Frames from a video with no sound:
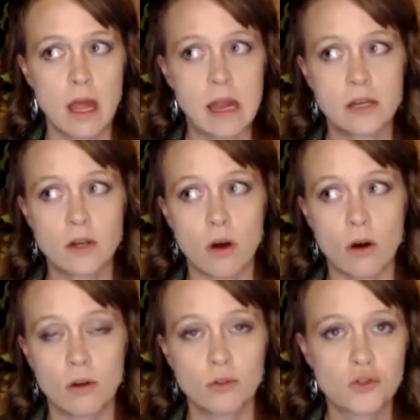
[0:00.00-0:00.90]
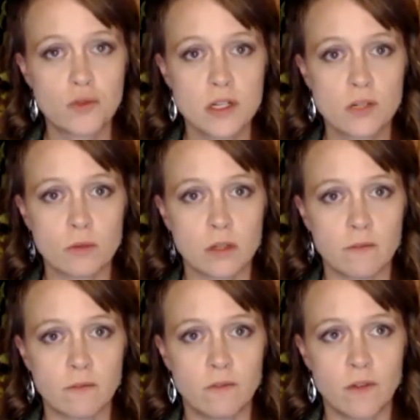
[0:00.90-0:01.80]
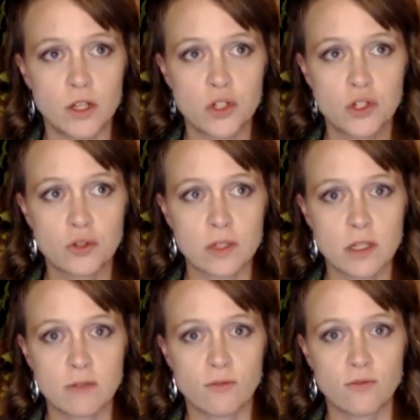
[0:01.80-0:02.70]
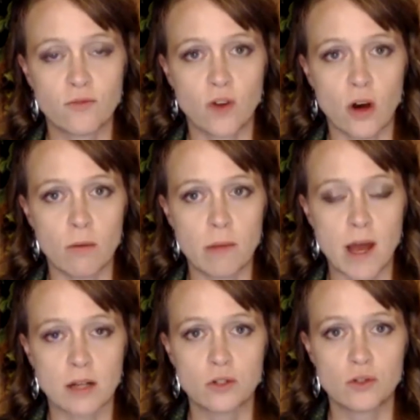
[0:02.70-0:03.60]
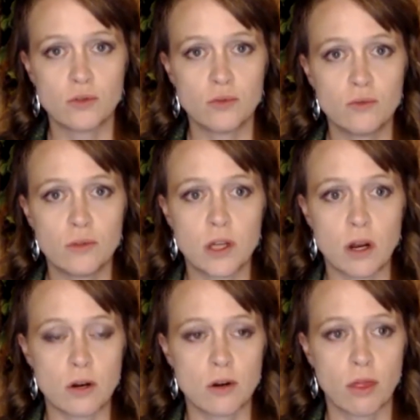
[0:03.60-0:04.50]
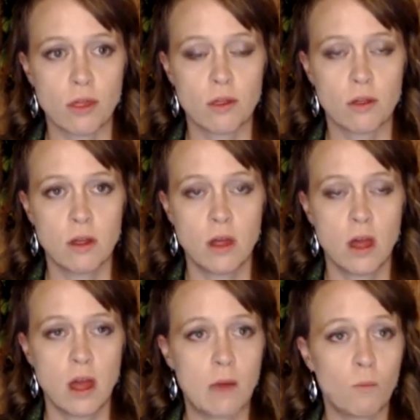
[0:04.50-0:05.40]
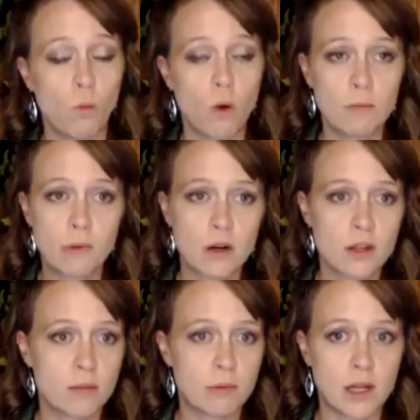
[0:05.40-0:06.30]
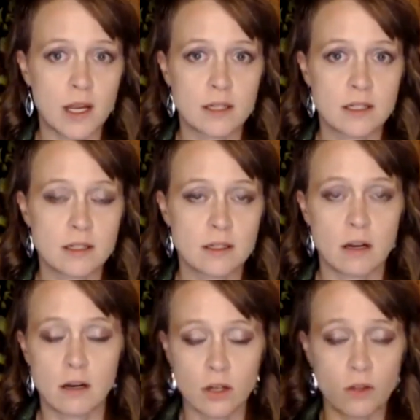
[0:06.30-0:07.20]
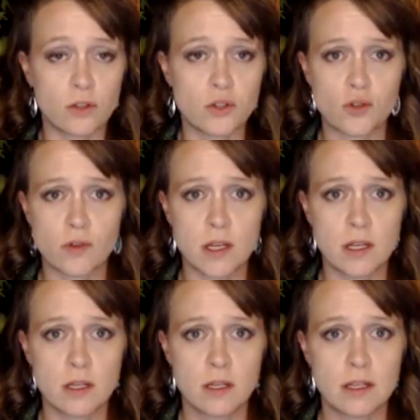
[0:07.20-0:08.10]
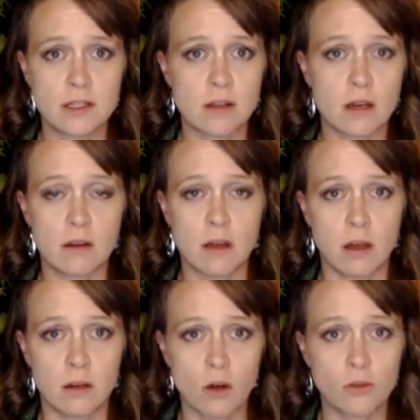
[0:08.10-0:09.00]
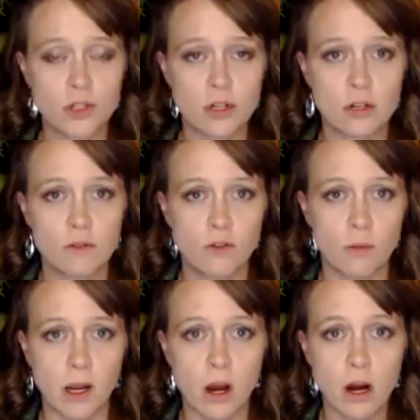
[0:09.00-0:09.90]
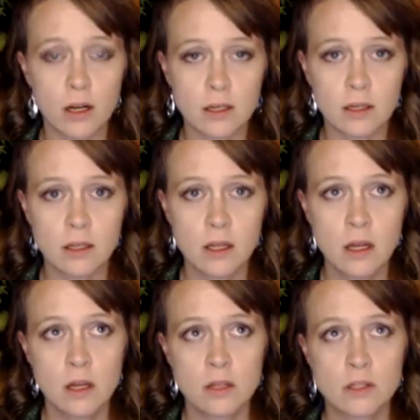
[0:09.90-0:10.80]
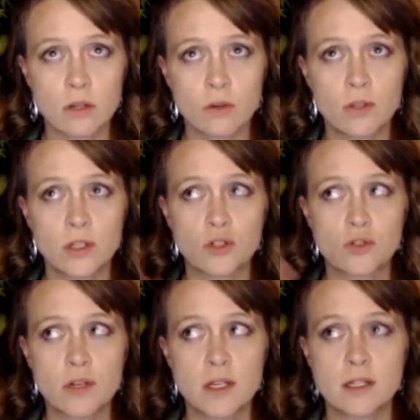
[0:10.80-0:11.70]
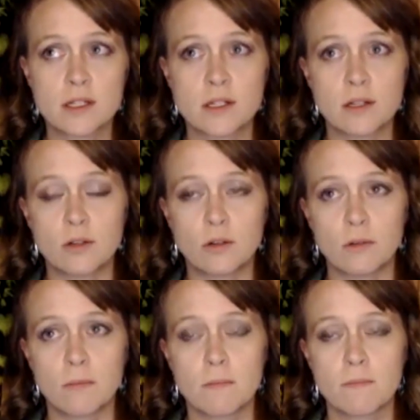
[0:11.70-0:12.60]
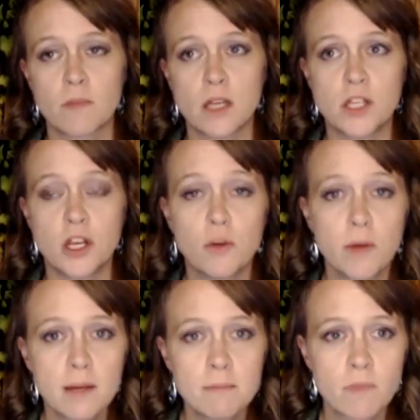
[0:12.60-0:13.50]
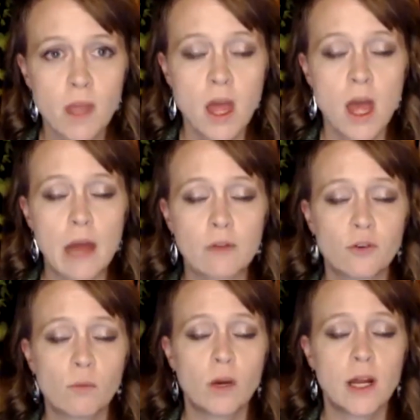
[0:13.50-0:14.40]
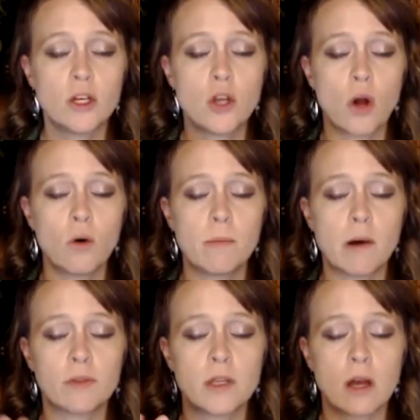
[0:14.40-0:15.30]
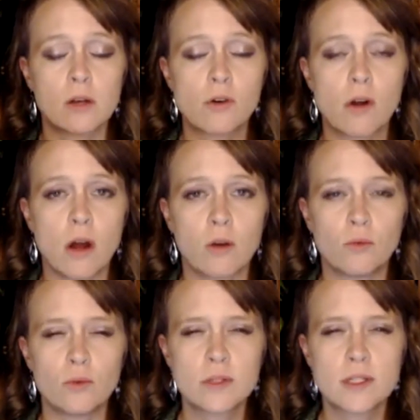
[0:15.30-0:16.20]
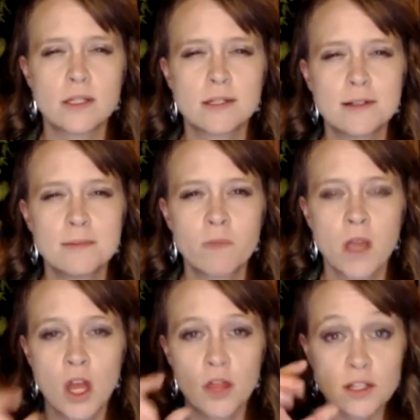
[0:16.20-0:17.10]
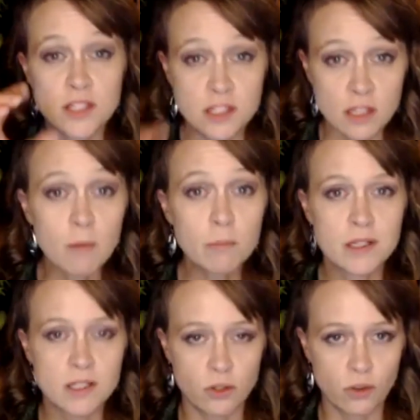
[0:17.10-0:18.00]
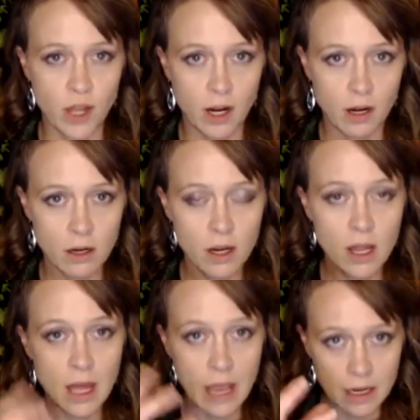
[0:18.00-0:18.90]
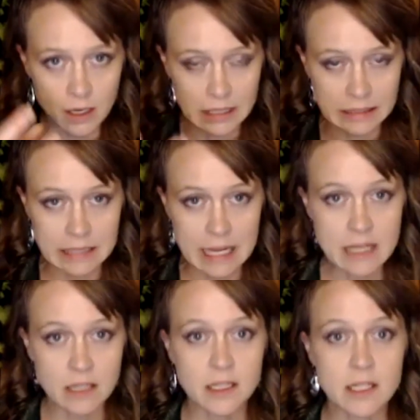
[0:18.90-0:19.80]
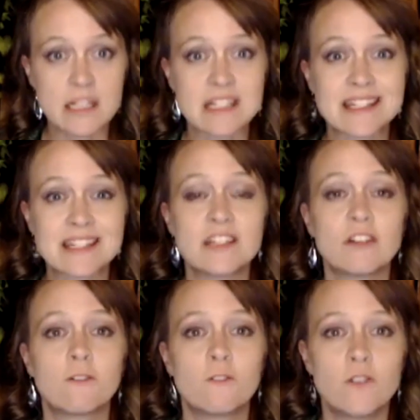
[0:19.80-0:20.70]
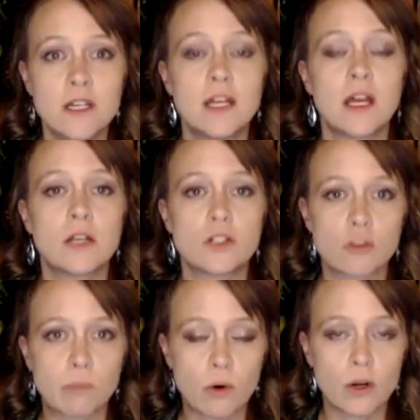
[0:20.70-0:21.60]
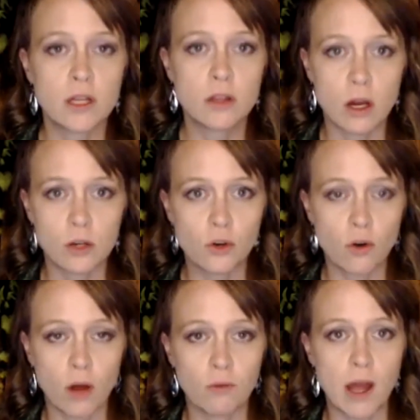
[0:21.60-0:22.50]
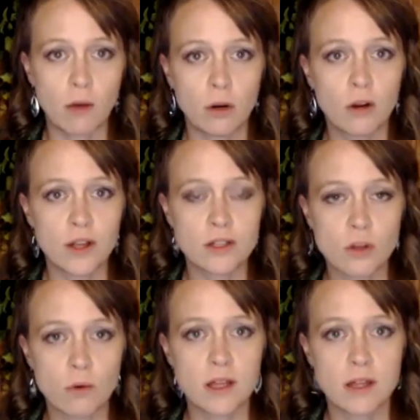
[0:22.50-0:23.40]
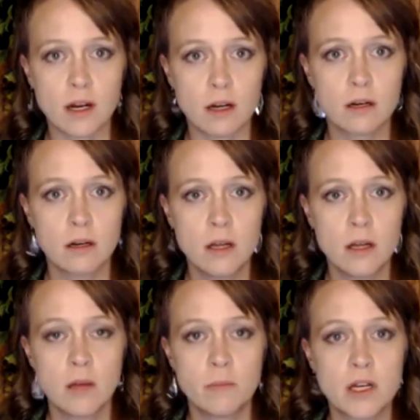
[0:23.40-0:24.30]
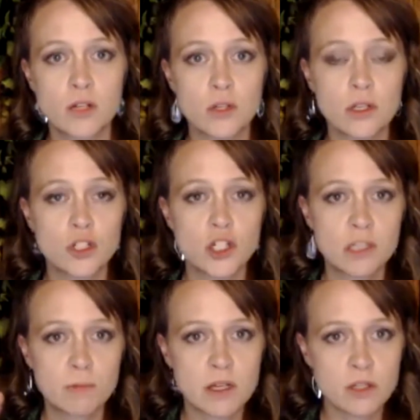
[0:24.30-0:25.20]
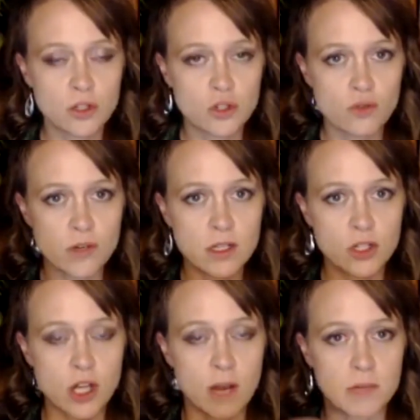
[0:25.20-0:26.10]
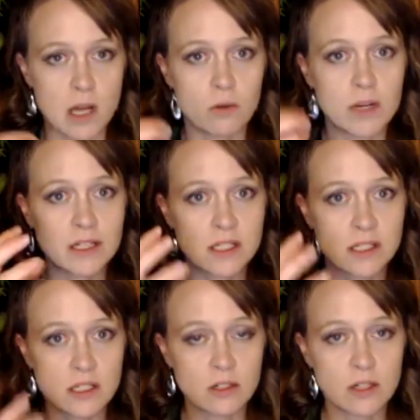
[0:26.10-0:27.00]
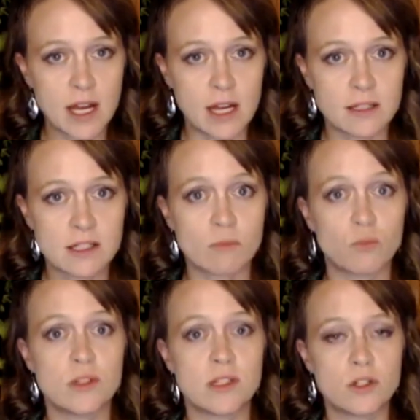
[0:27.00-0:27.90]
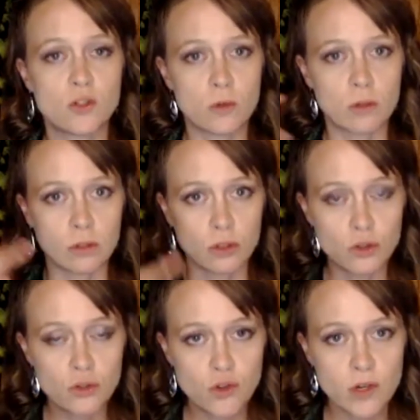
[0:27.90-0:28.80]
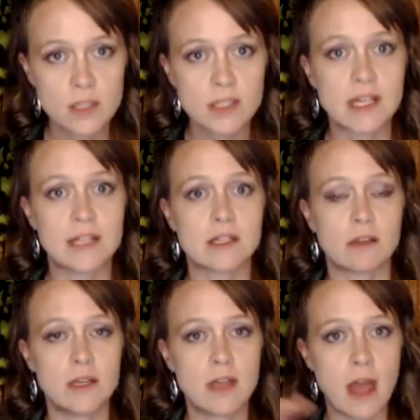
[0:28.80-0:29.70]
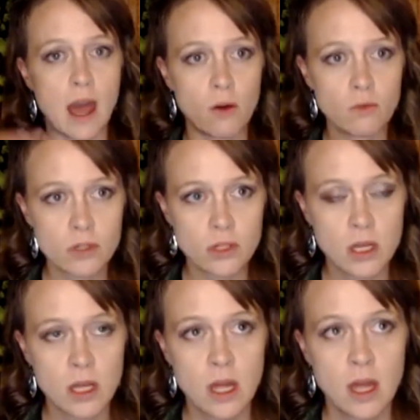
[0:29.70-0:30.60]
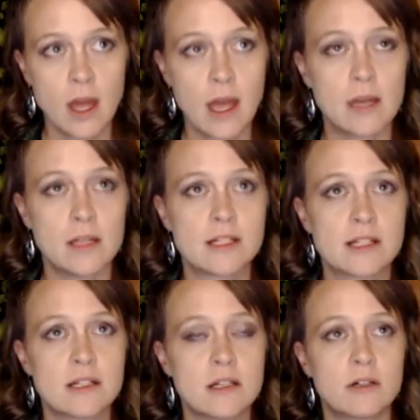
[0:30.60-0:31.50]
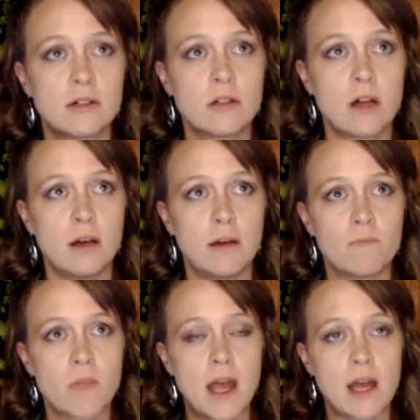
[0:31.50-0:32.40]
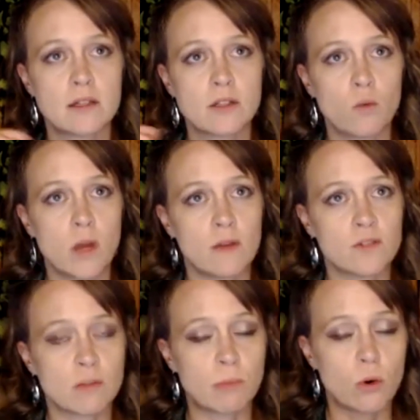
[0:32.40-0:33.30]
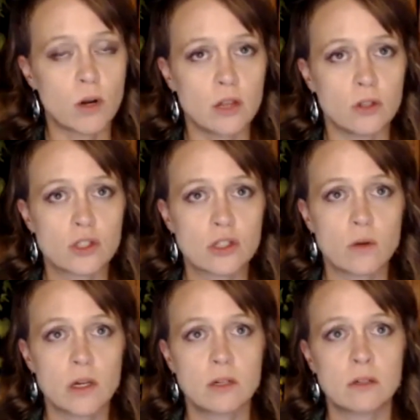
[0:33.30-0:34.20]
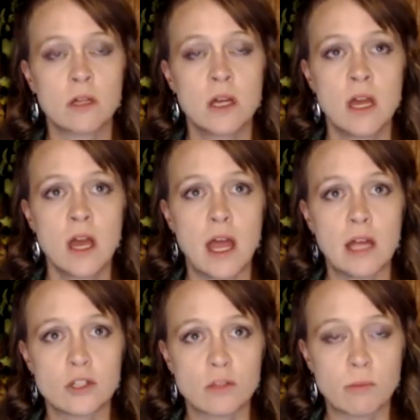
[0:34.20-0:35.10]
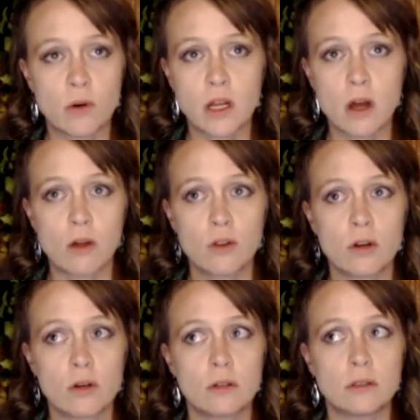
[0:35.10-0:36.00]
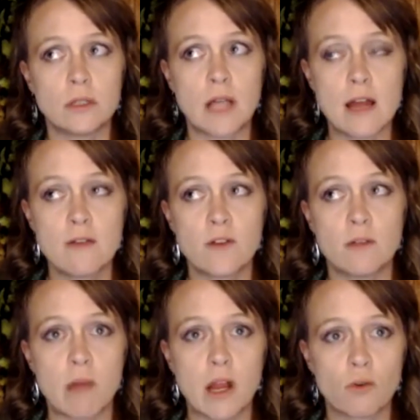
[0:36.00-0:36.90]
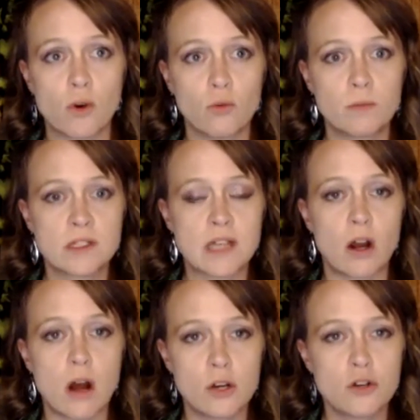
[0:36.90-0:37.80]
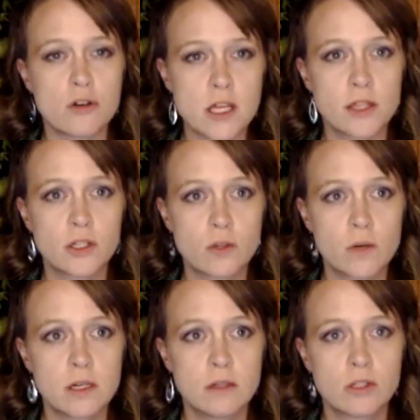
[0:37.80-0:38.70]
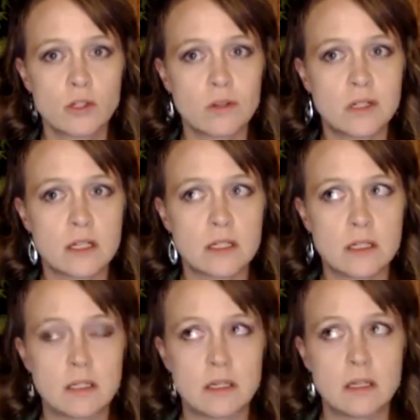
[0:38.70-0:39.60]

And all trees will eventually fall back to the earth. And one part of the plant, or of the tree, is an altar for my garden. So this tree is still continuing. And from what I know about the underground root system, the stump is still there, and it likely is still feeding and supporting the underground network that's already there. Because just because a tree is chopped down, it still has some residual nutrients that it's leaking out. And it still has a way of supporting the soil and supporting other life and microbes that are underneath the soil. So it doesn't,